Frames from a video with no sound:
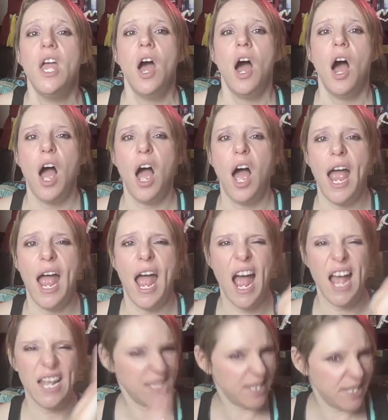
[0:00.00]
I
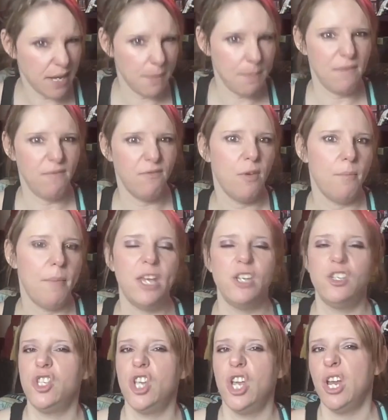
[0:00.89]
had some
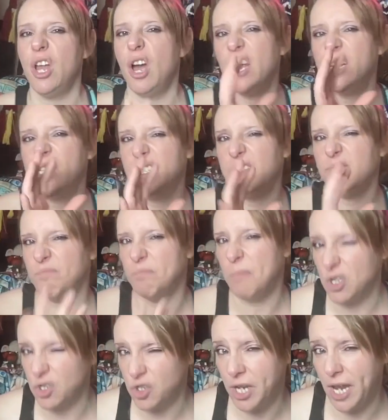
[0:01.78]
information. I didn't
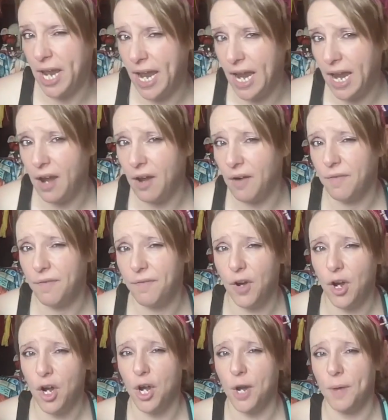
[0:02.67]
much care
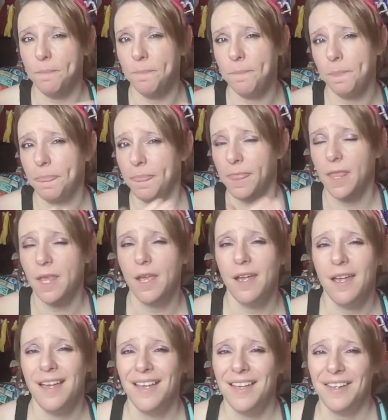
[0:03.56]
for,
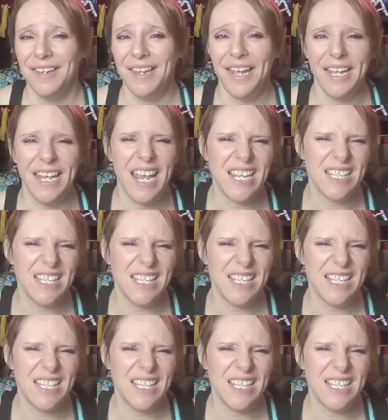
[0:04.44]
like, it